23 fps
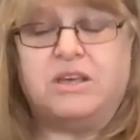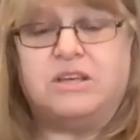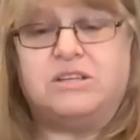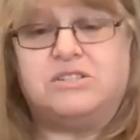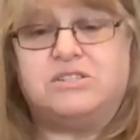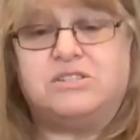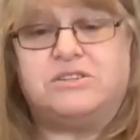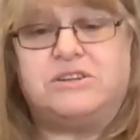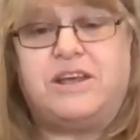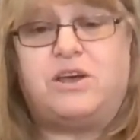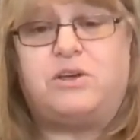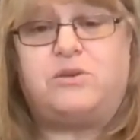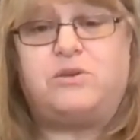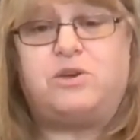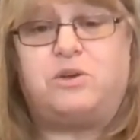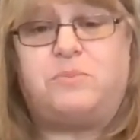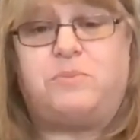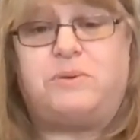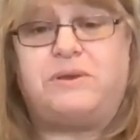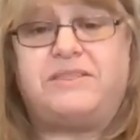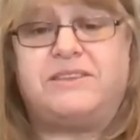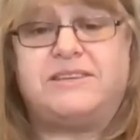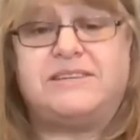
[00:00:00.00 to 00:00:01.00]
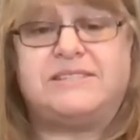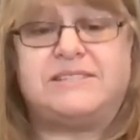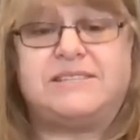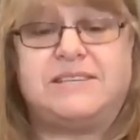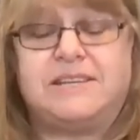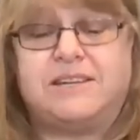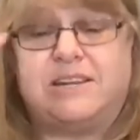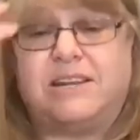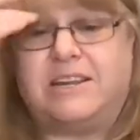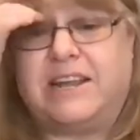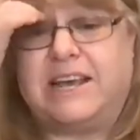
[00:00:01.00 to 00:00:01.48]
So now I'm going to put this
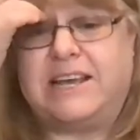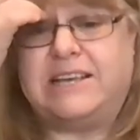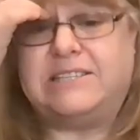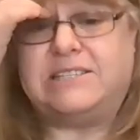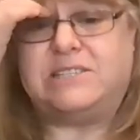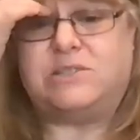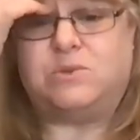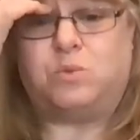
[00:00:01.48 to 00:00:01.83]
in a nice